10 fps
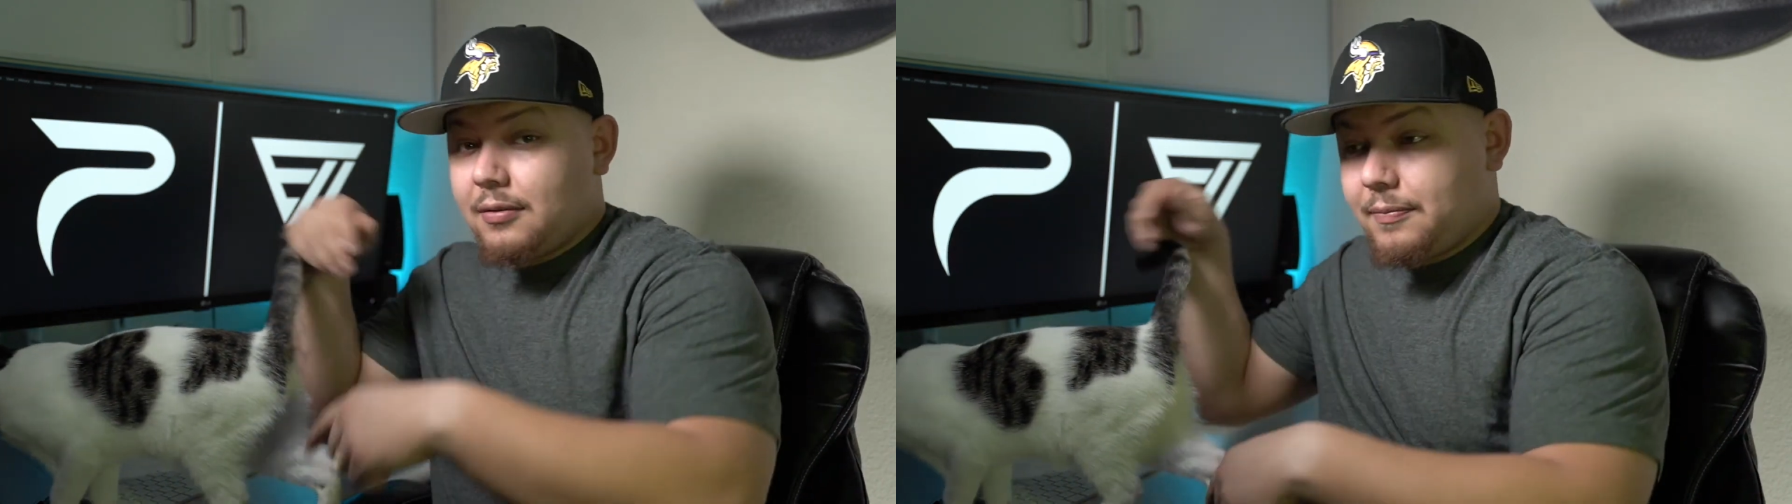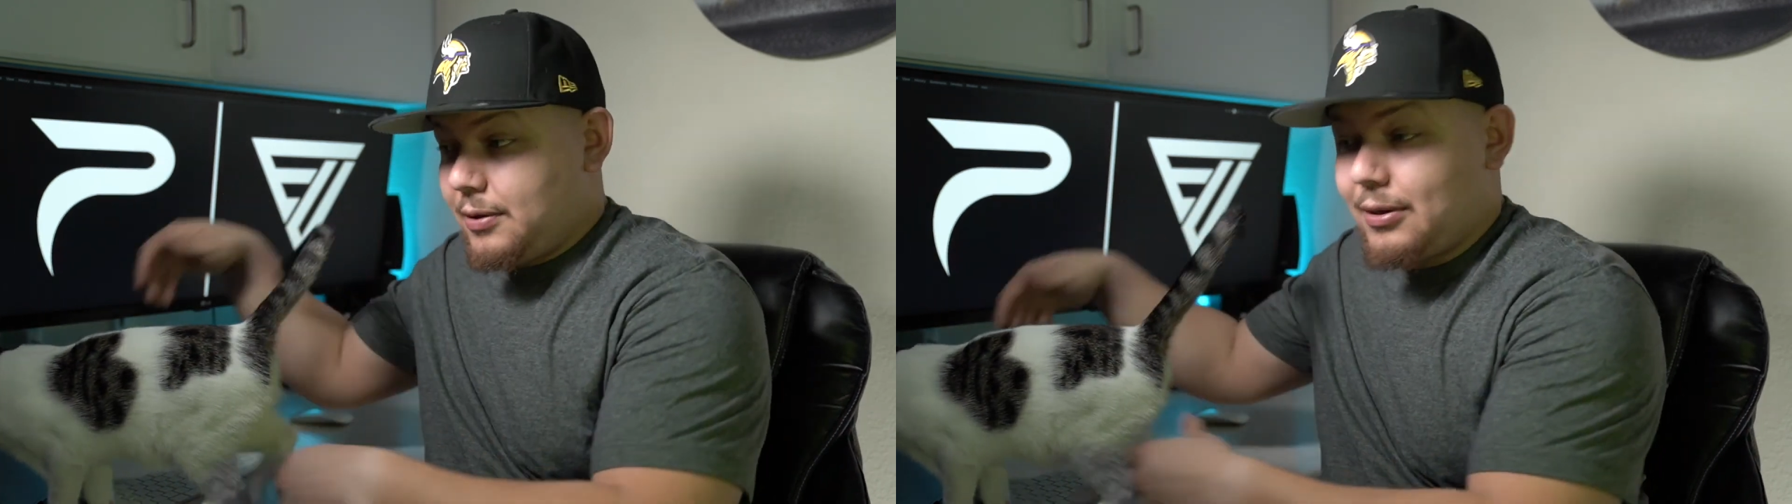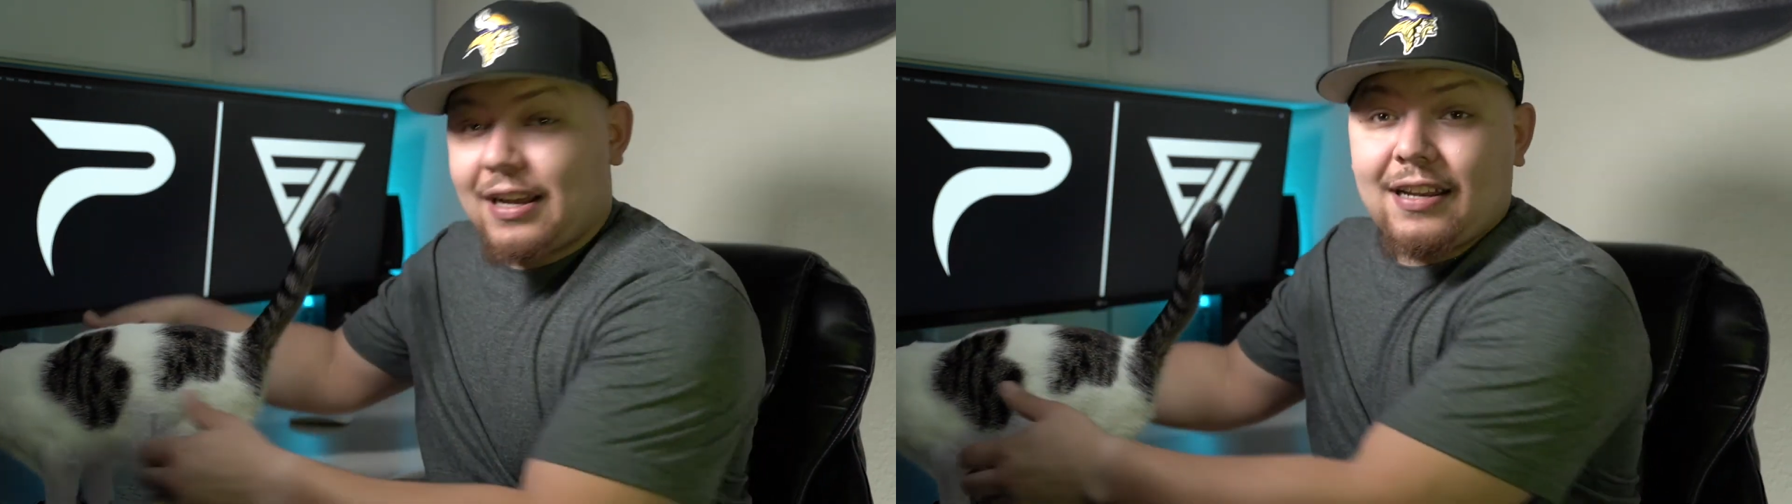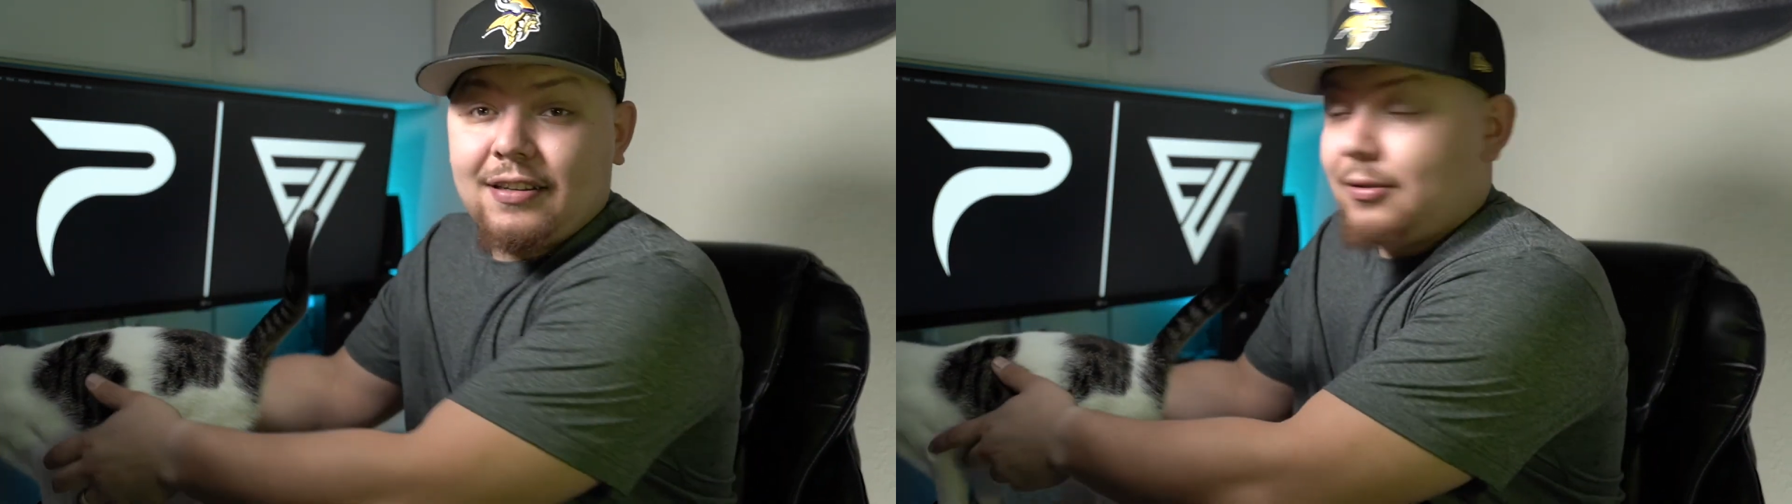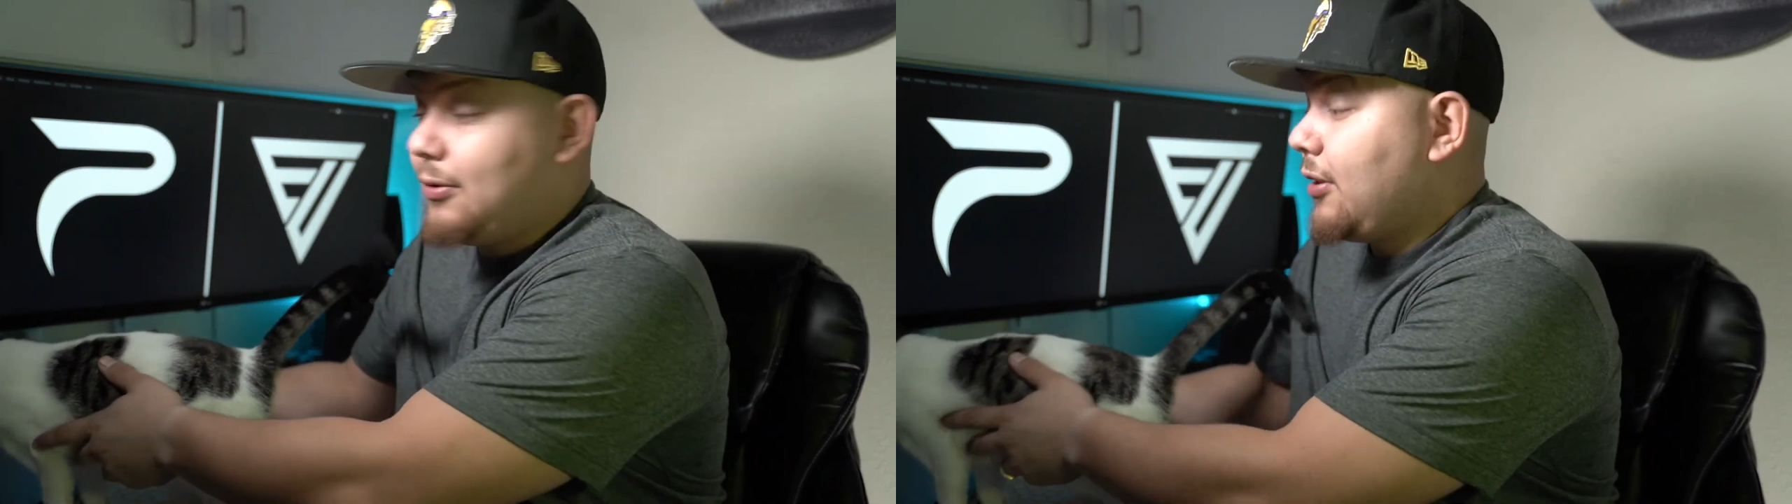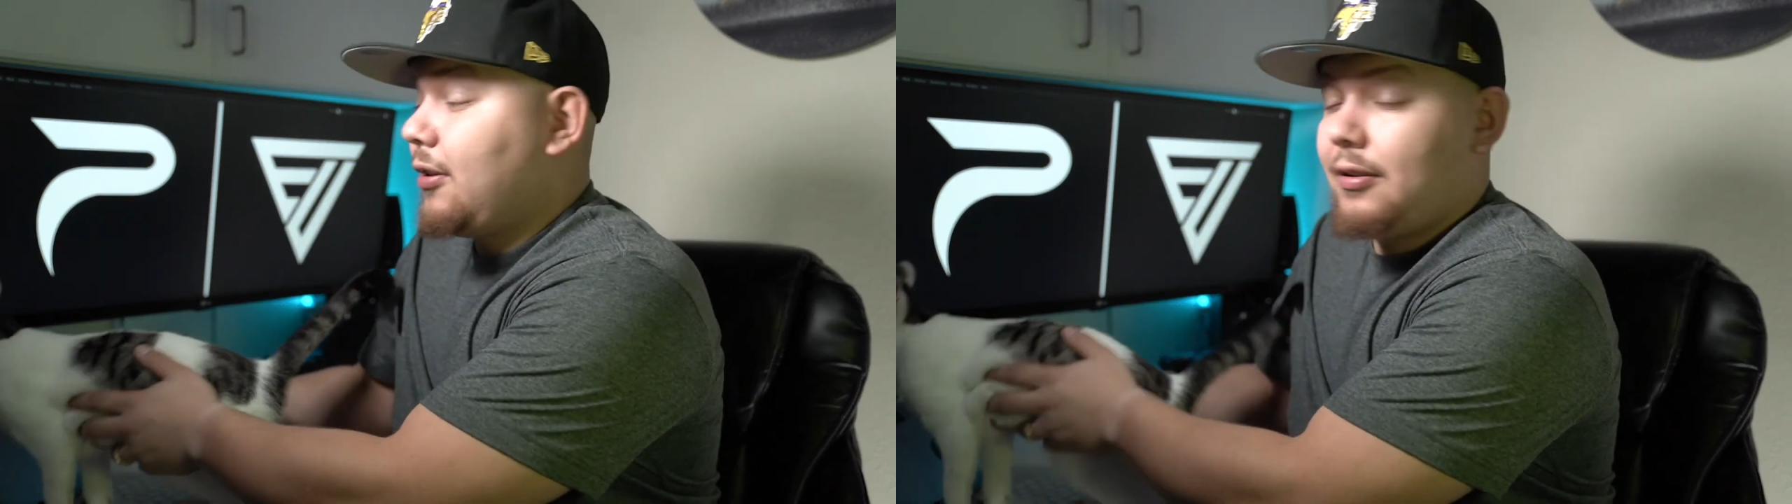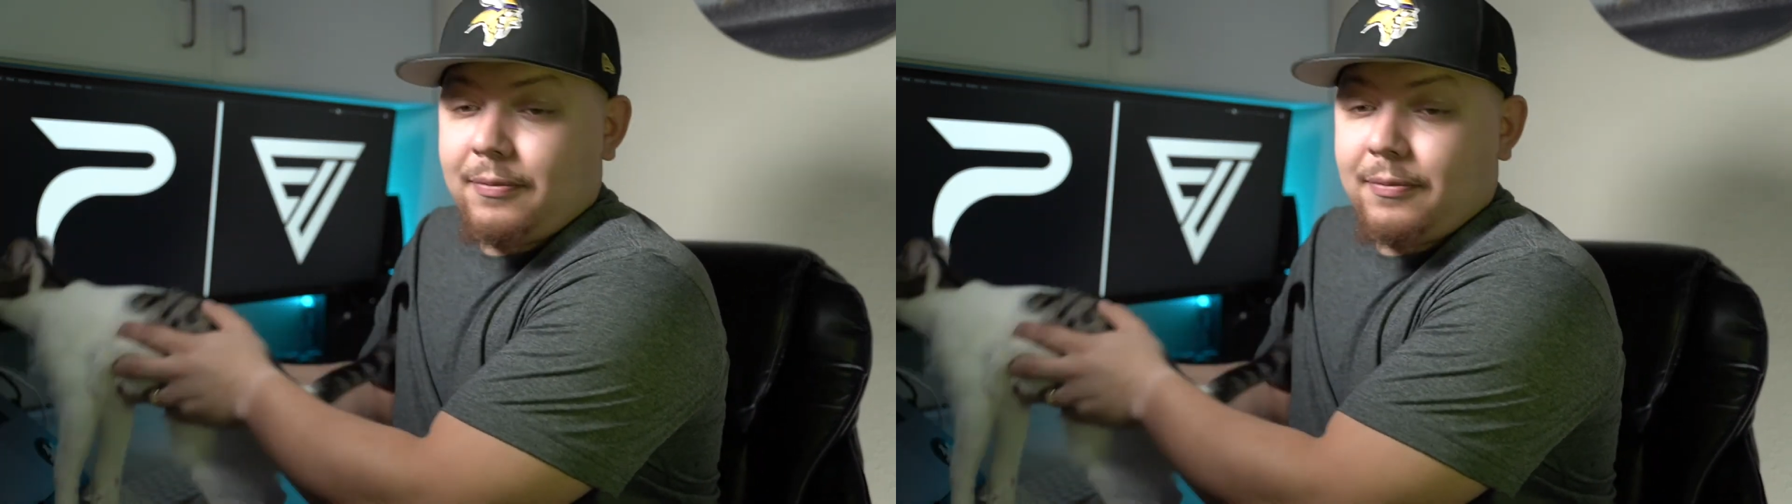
see what I gotta deal with?